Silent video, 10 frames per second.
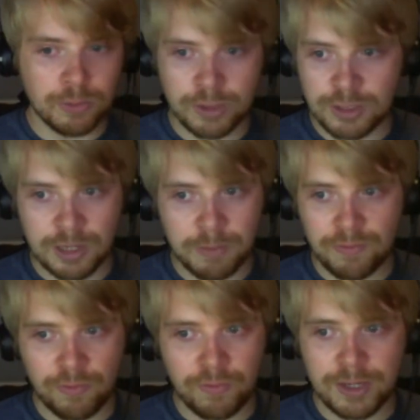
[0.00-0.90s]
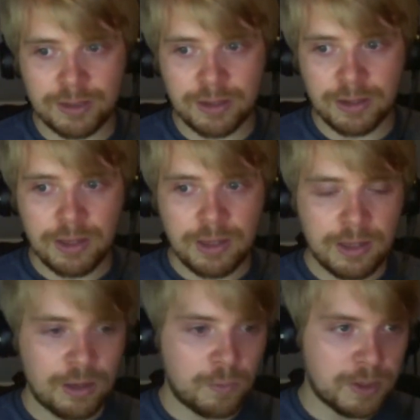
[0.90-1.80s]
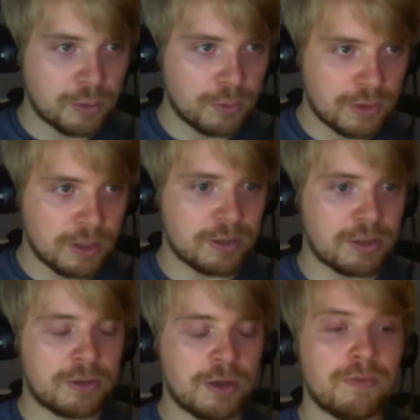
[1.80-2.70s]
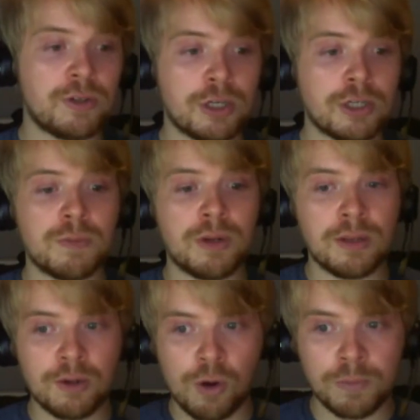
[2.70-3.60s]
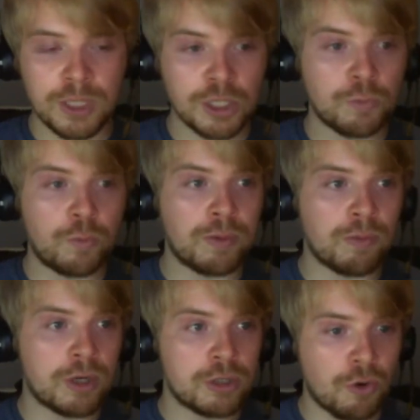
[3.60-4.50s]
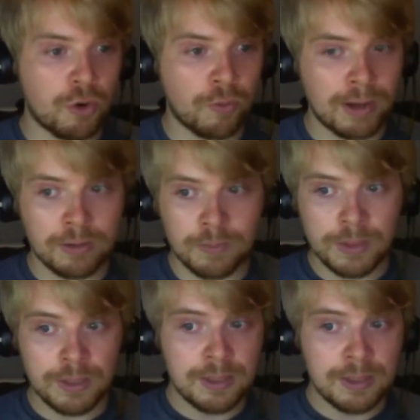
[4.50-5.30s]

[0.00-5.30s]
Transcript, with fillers: So I just had a bit of a feeling that it would be a sort of tough, tough adjustment, and the competition would be really strong around them.